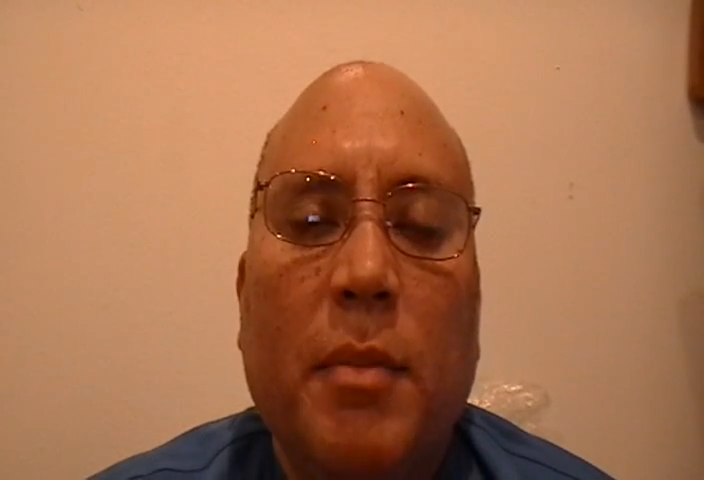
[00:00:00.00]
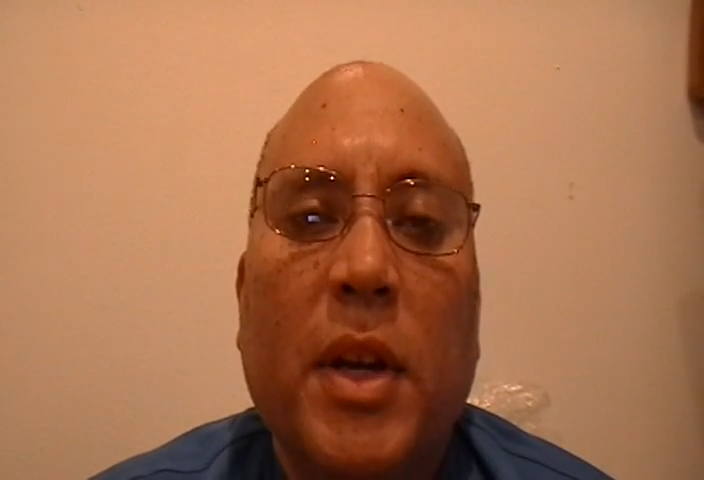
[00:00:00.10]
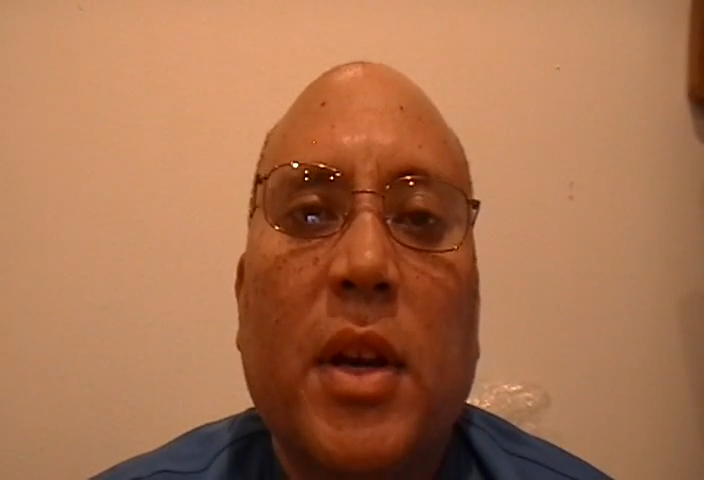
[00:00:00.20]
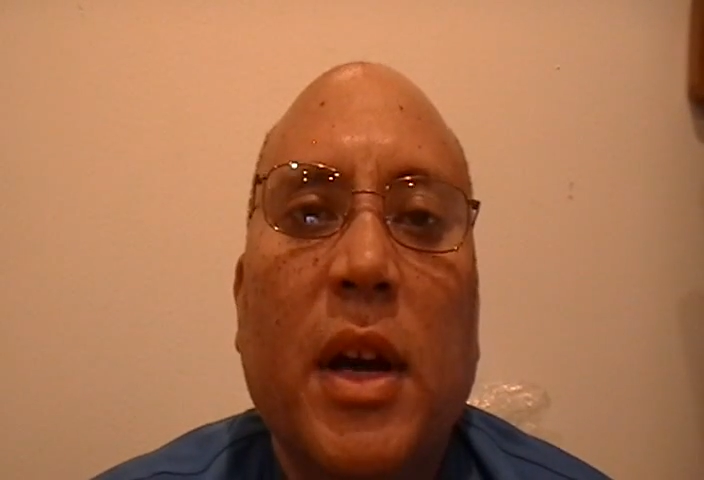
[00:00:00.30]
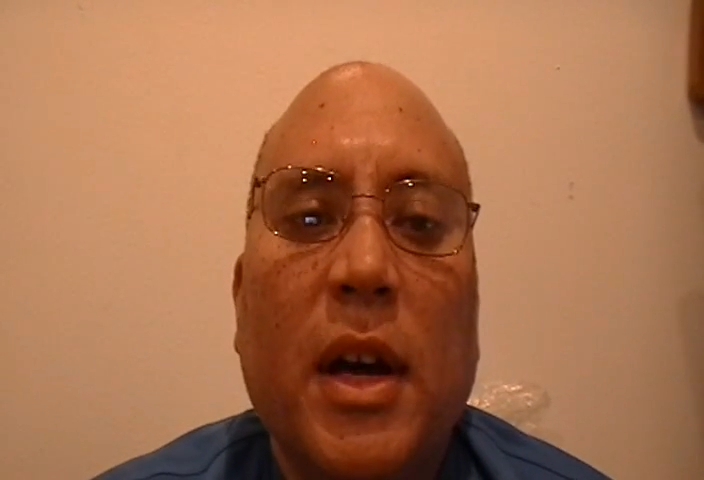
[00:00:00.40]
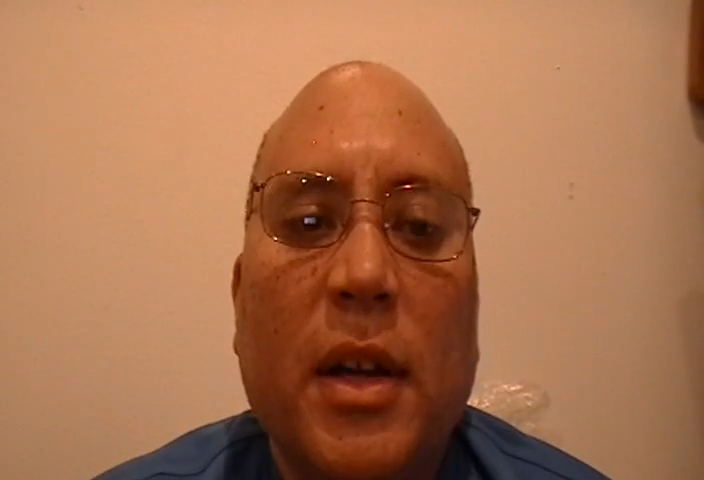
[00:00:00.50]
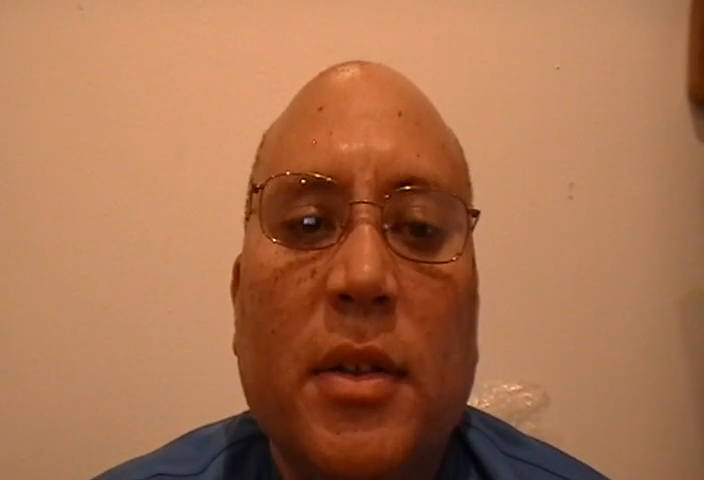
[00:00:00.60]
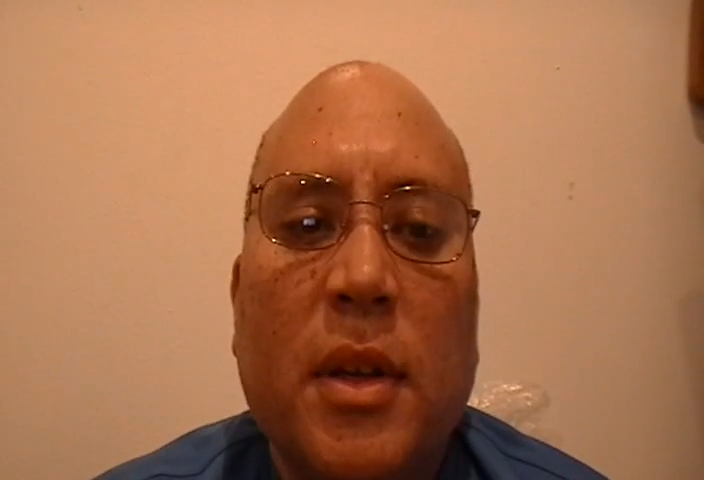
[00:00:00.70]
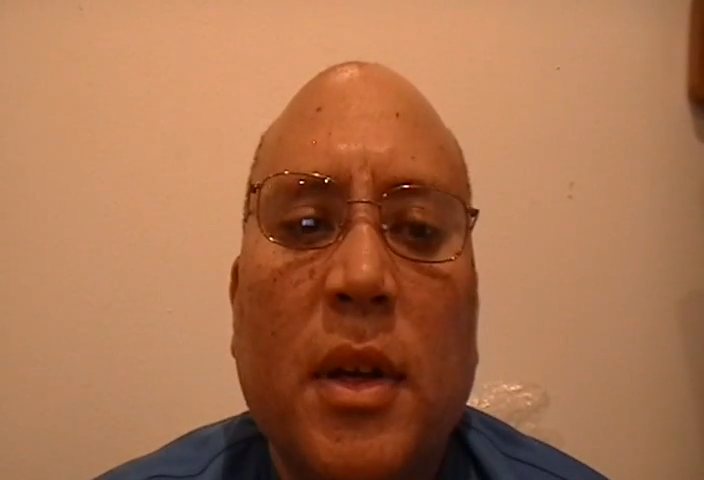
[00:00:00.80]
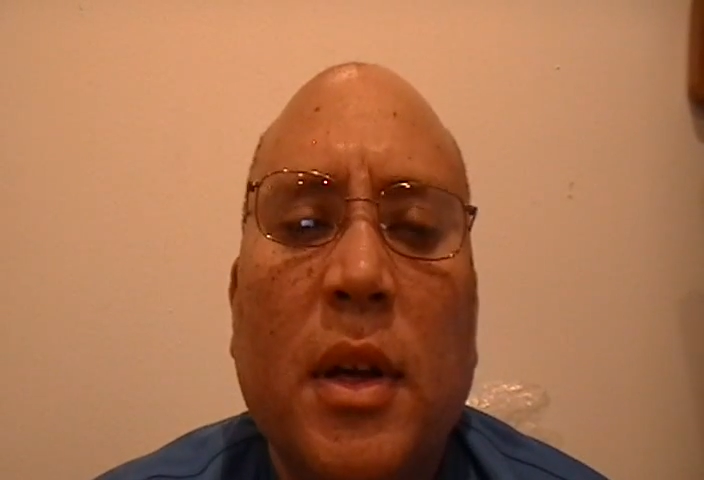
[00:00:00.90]

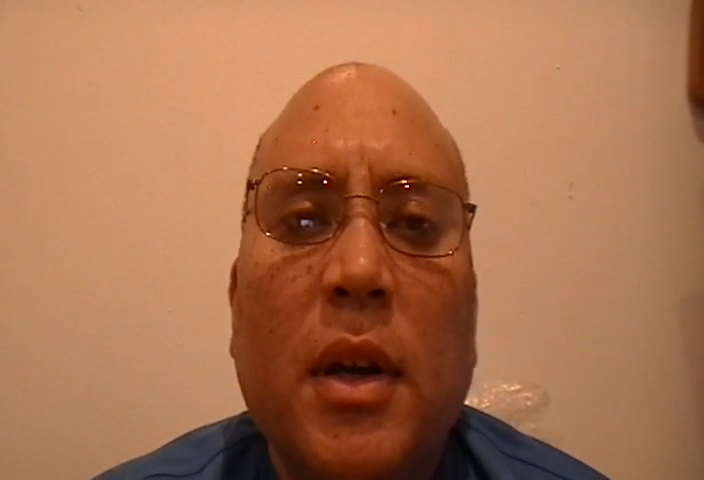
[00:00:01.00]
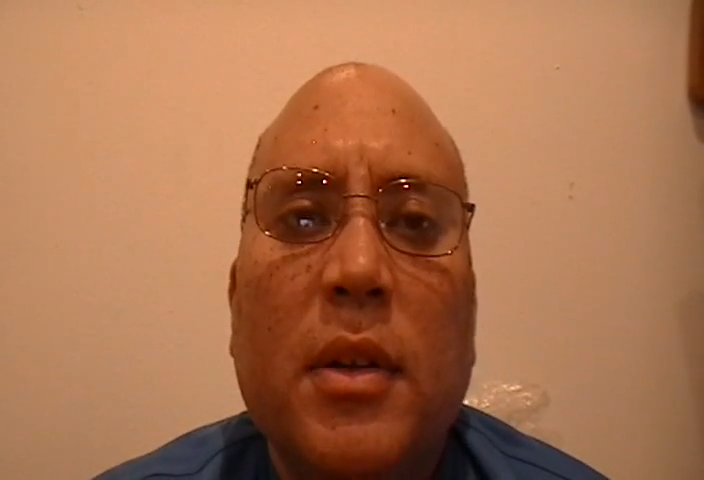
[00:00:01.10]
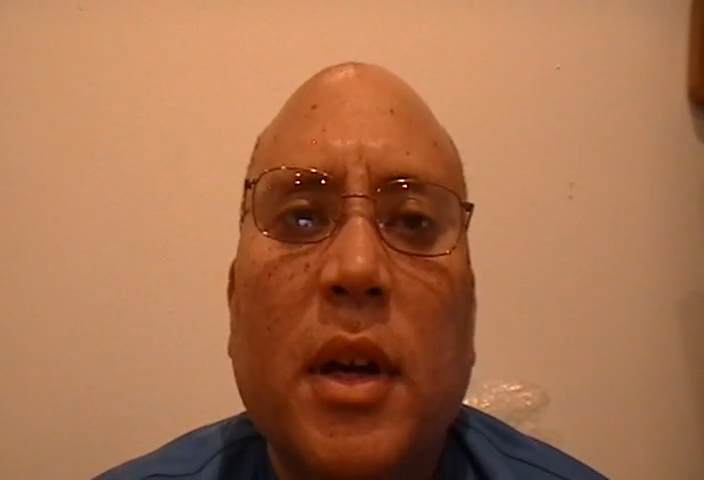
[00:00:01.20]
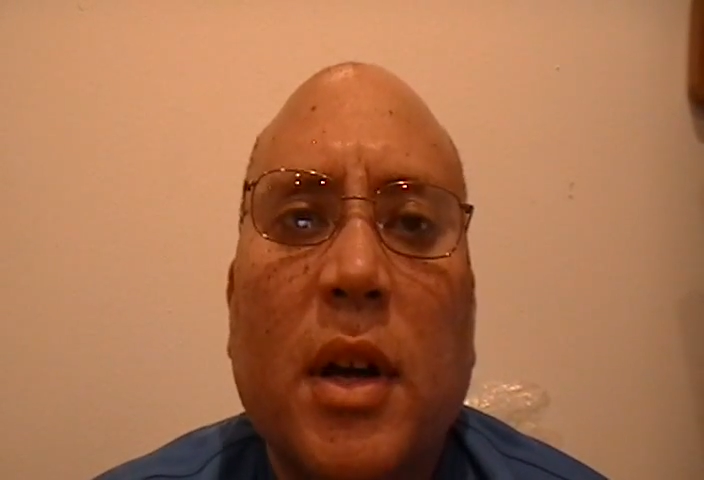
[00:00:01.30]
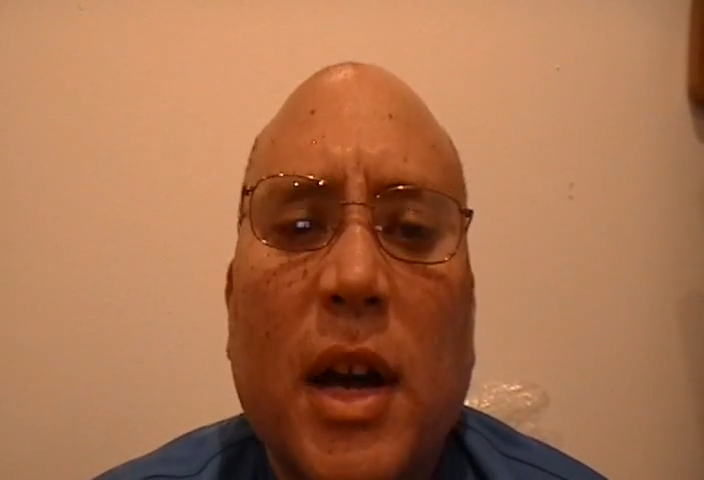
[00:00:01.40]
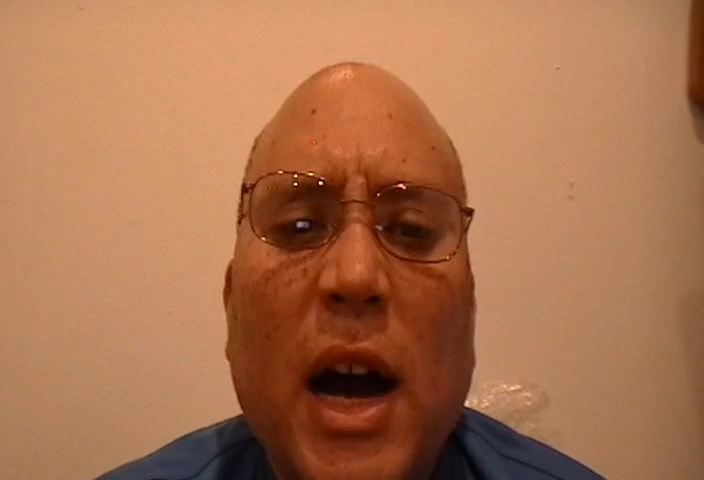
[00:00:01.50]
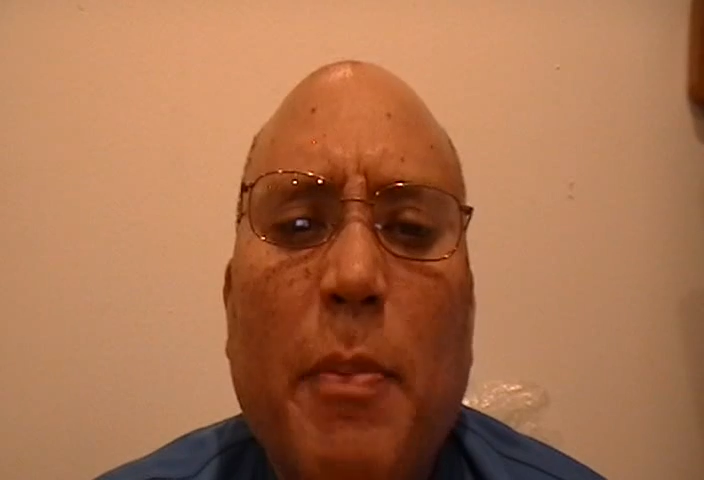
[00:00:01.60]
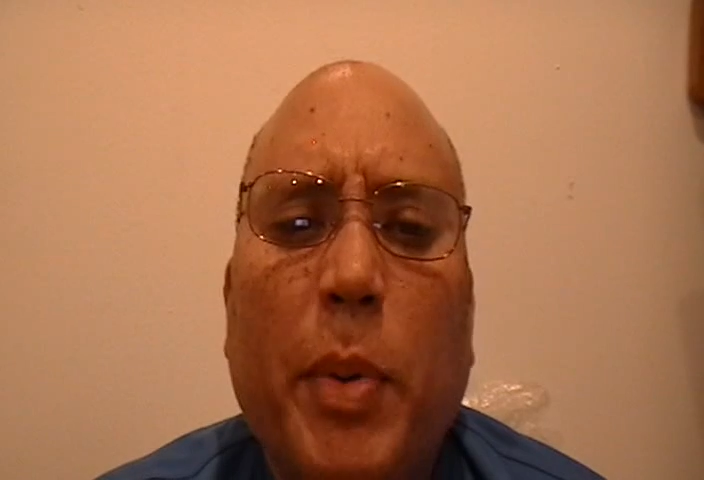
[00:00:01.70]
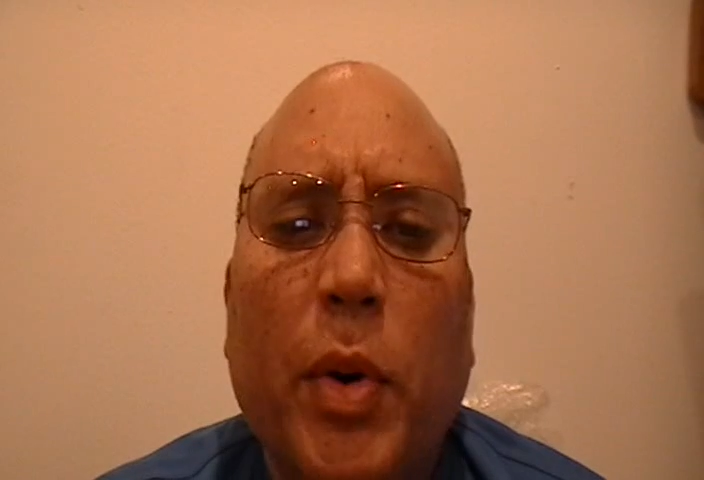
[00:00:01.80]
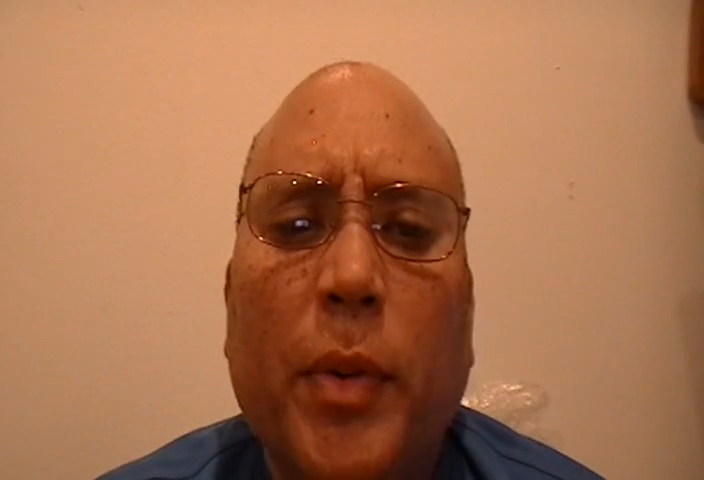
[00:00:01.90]
because the
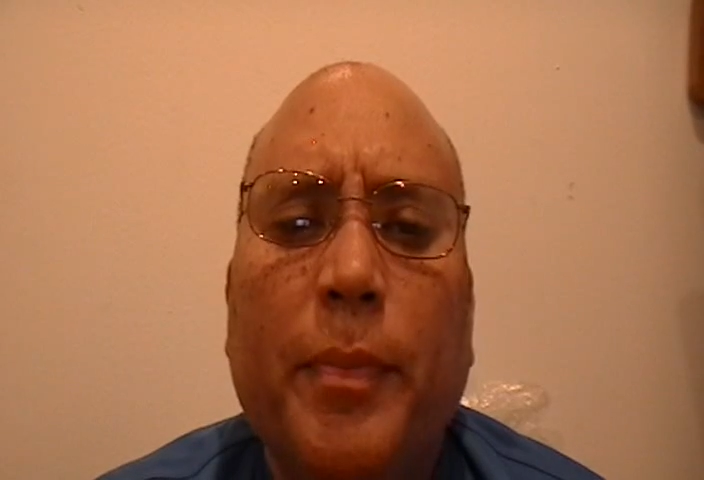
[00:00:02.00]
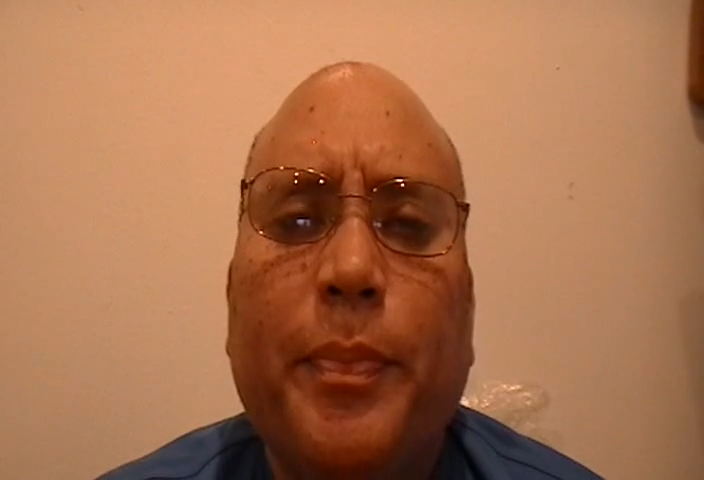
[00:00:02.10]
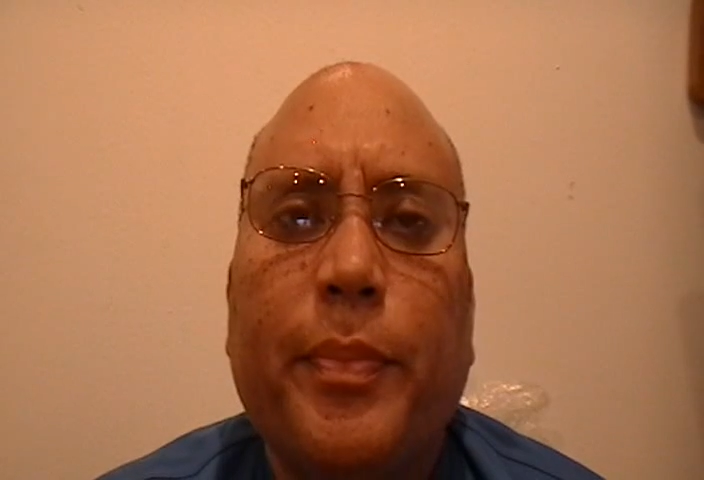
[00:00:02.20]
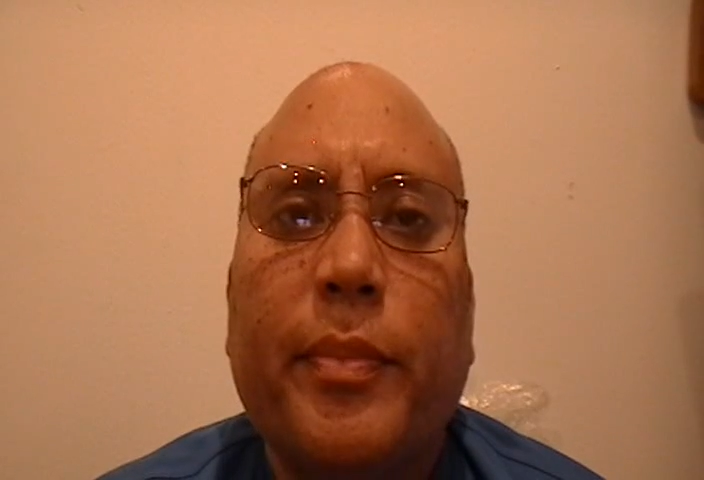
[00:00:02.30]
couple